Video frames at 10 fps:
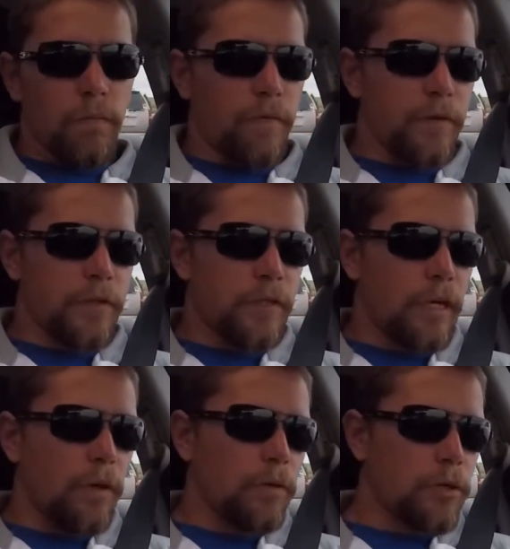revisions
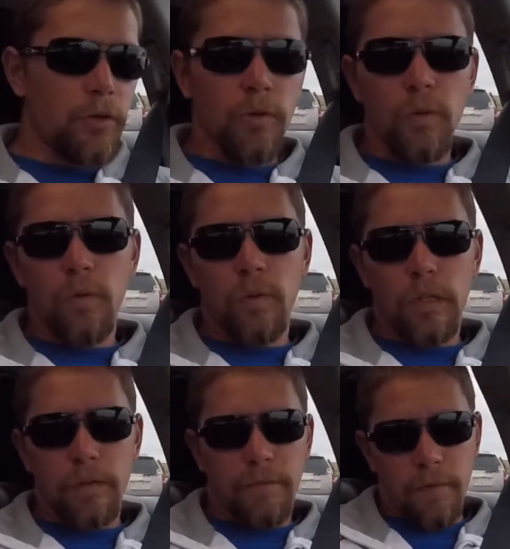ago, 2
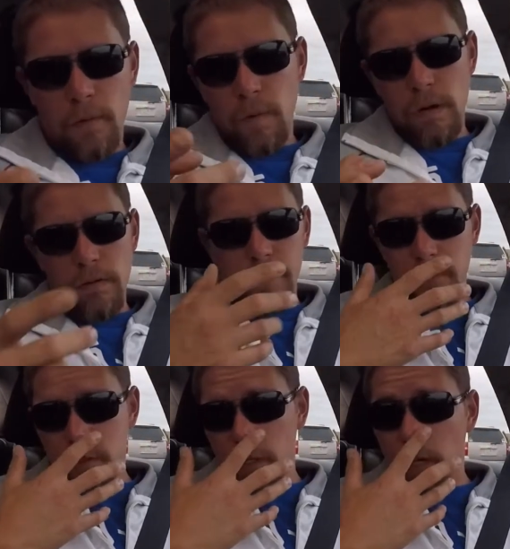firmware
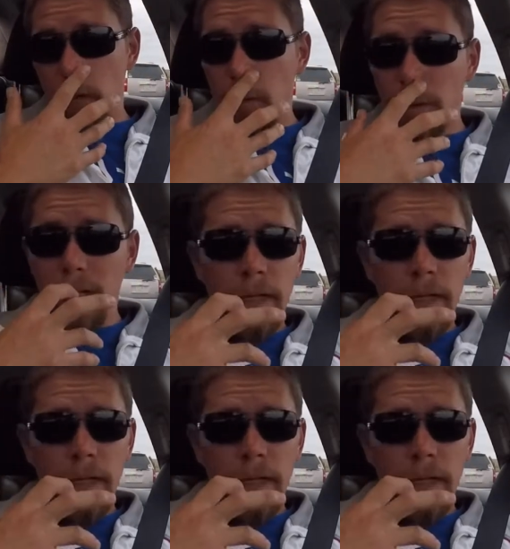revisions ago,